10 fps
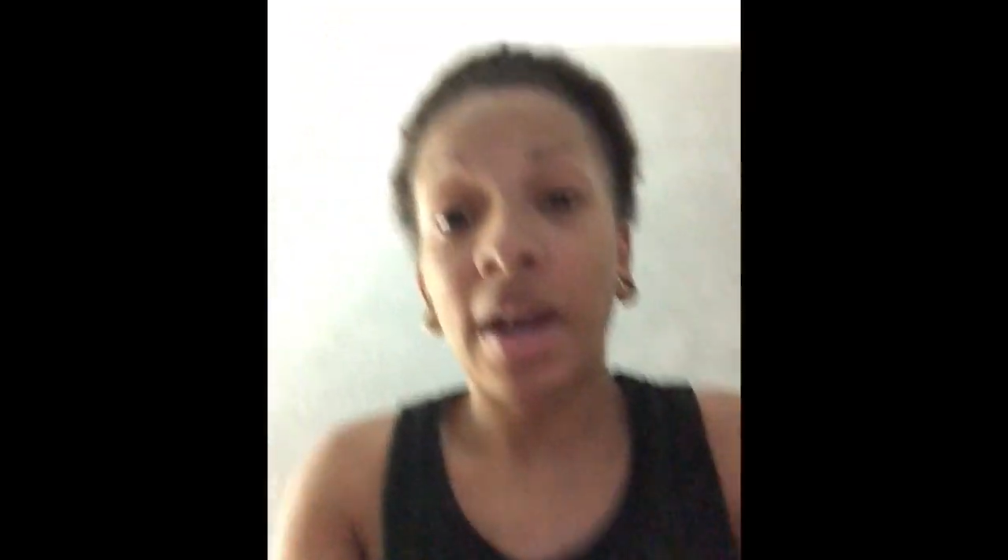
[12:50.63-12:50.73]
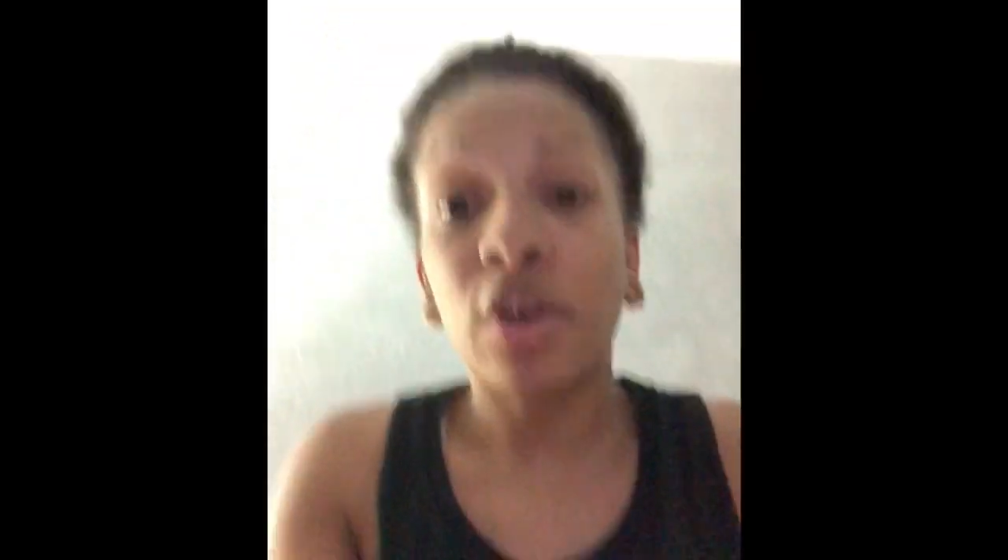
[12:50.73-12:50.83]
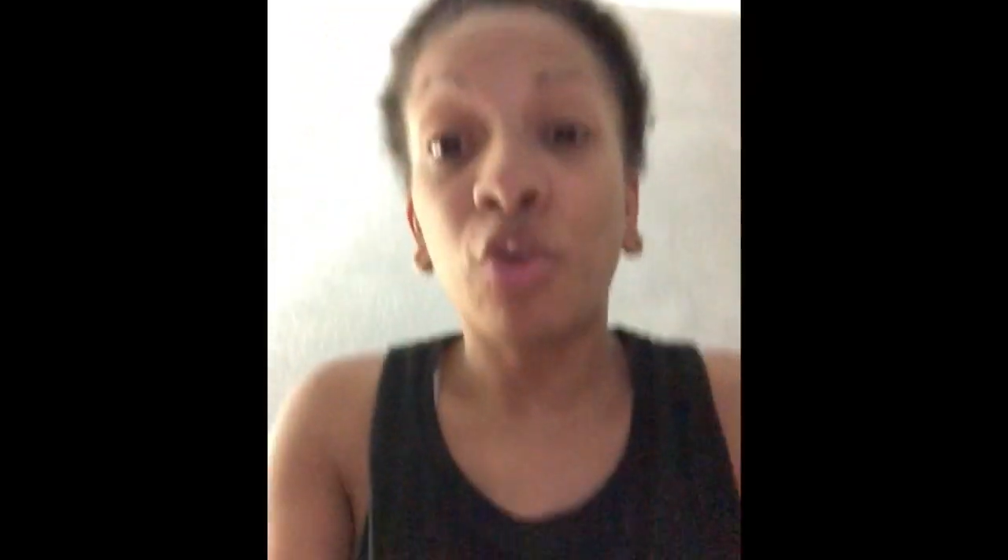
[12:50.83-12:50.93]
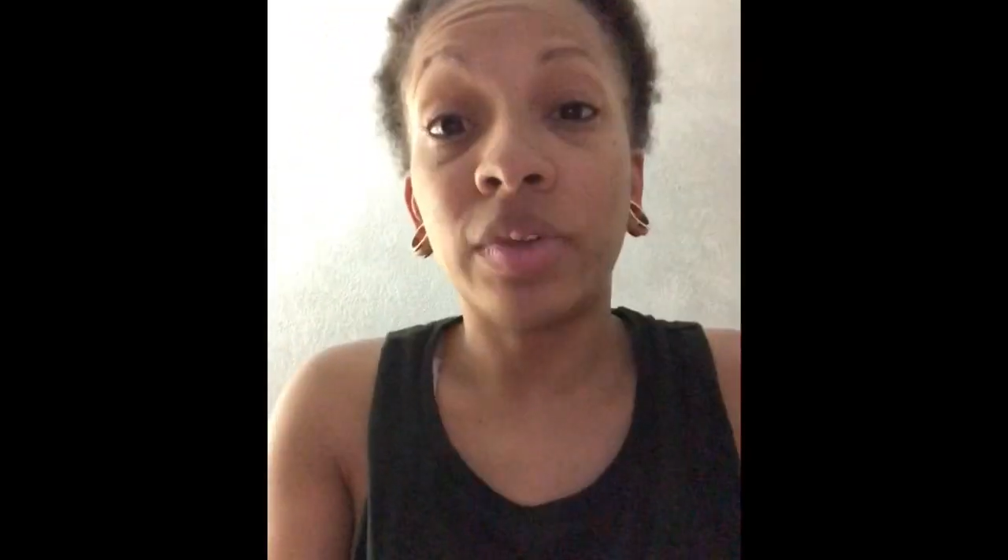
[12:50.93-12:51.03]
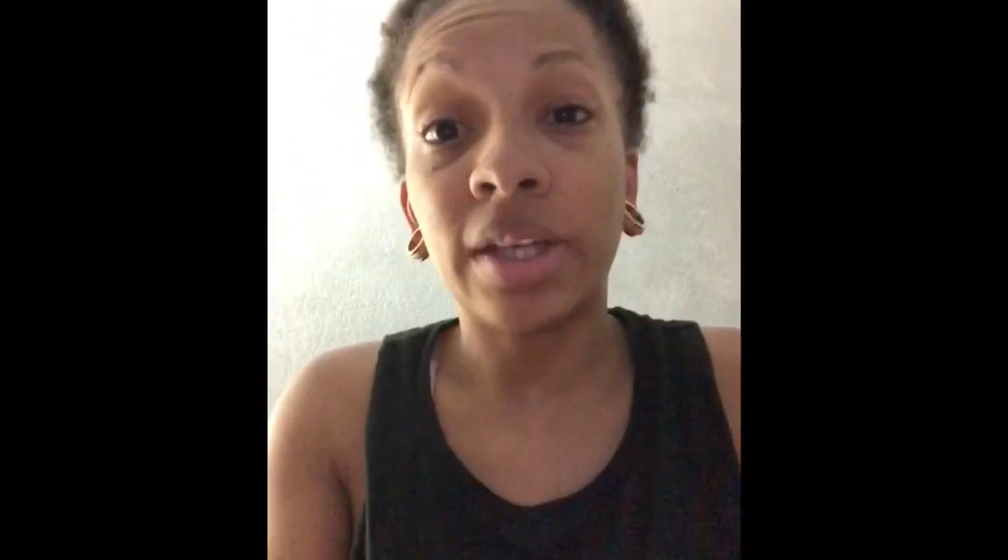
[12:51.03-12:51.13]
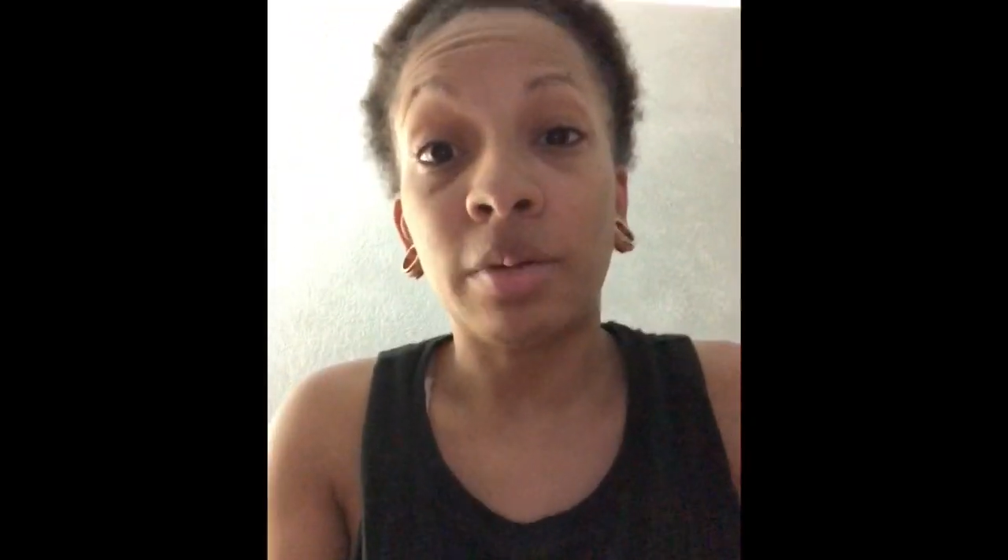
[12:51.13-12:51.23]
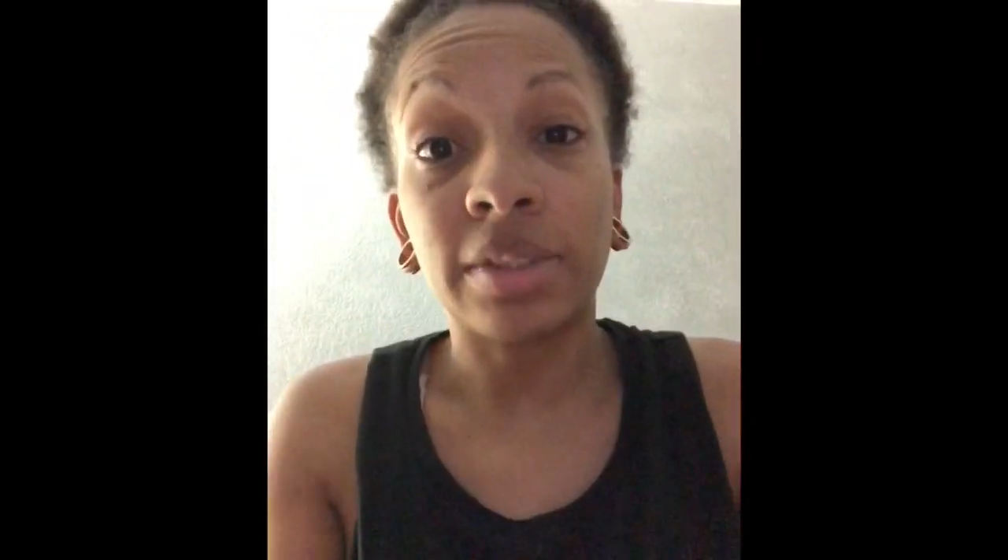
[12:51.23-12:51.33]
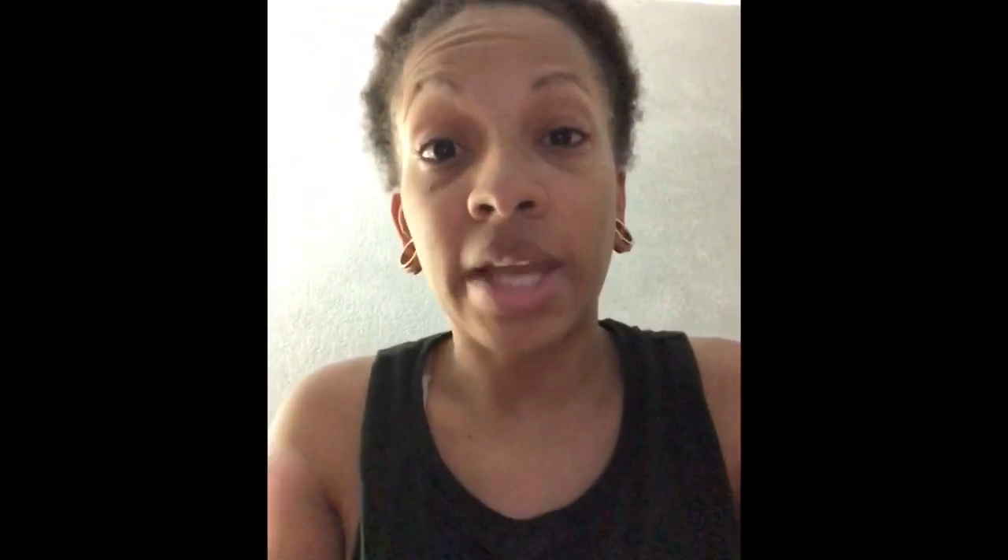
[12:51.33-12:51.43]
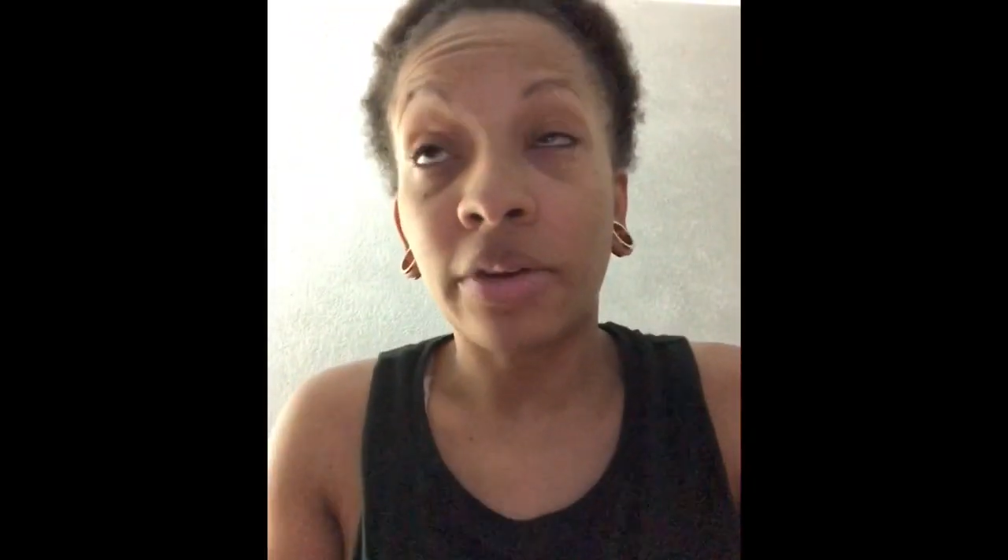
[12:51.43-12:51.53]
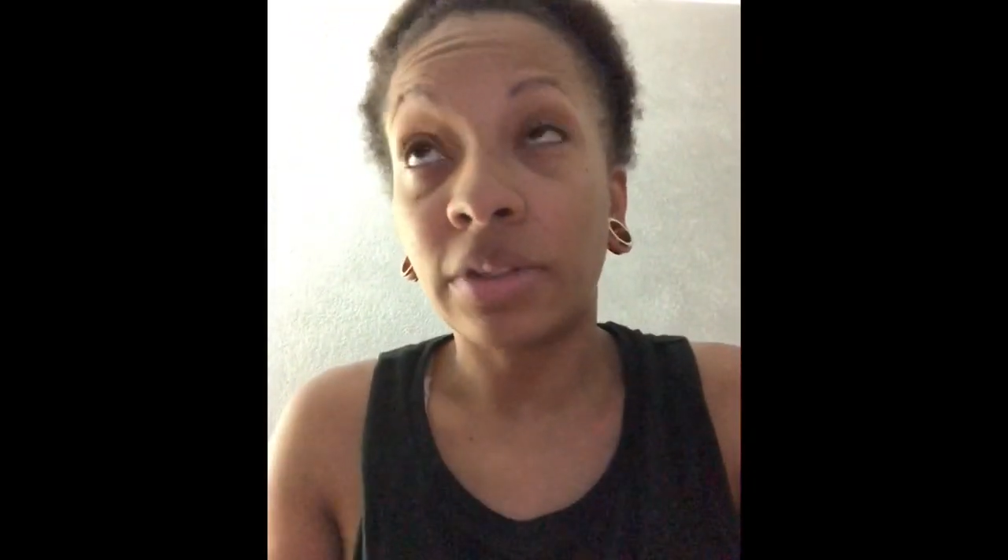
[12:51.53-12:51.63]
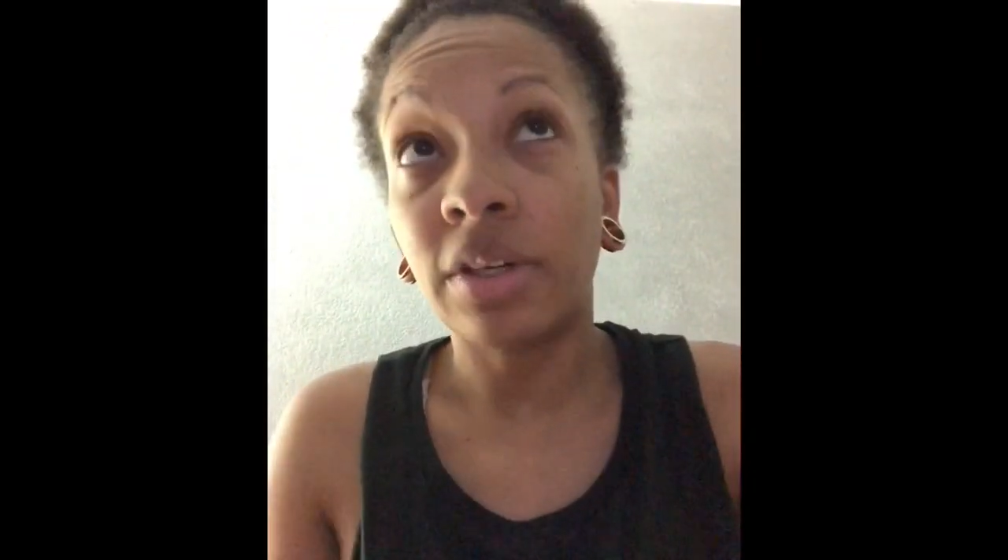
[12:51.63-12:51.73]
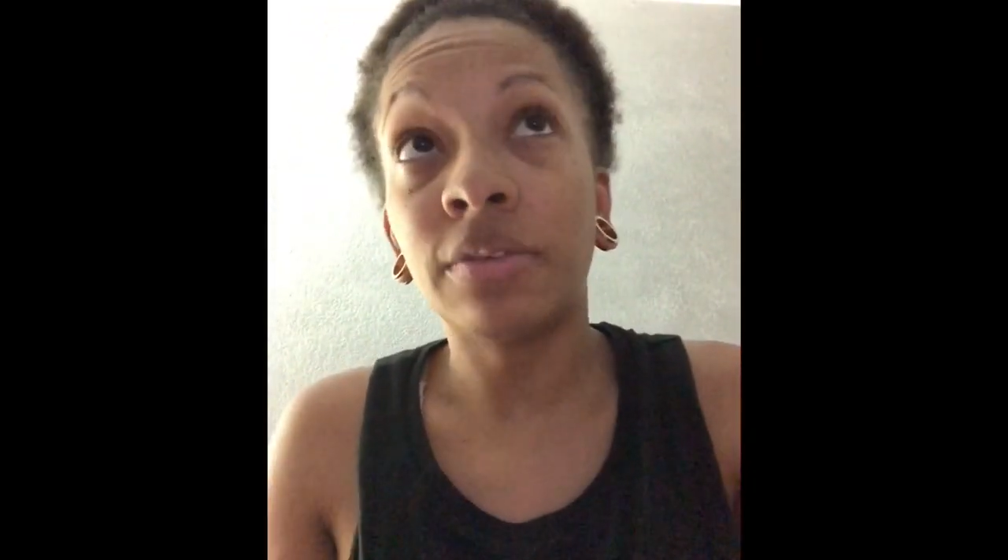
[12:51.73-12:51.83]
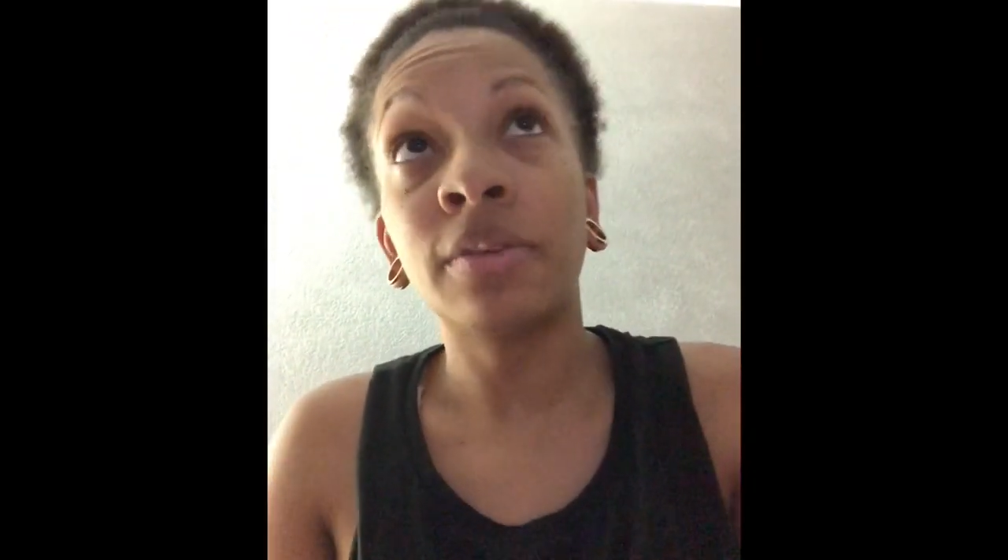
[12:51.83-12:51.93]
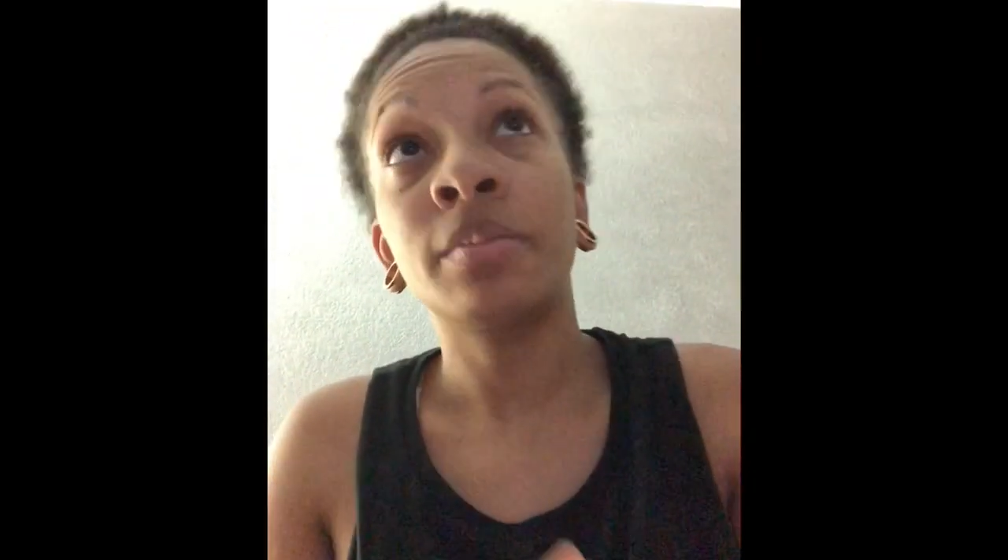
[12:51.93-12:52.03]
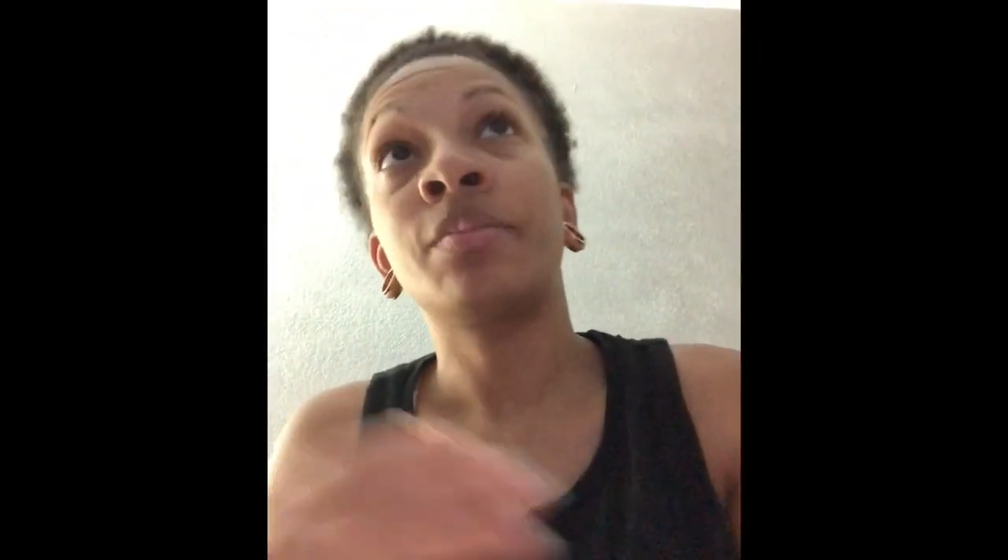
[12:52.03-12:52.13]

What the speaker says: Please be careful with it.